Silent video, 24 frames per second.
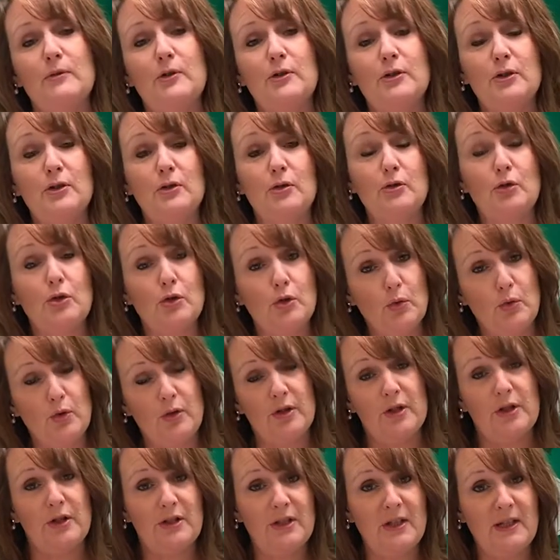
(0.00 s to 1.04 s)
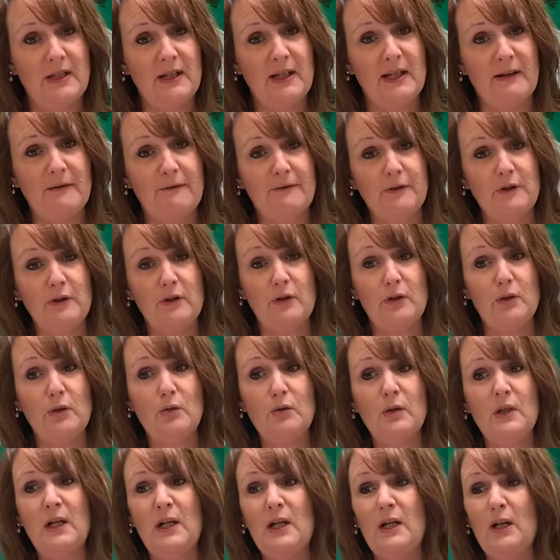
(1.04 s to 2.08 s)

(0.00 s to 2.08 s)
to 2:30 in the afternoon.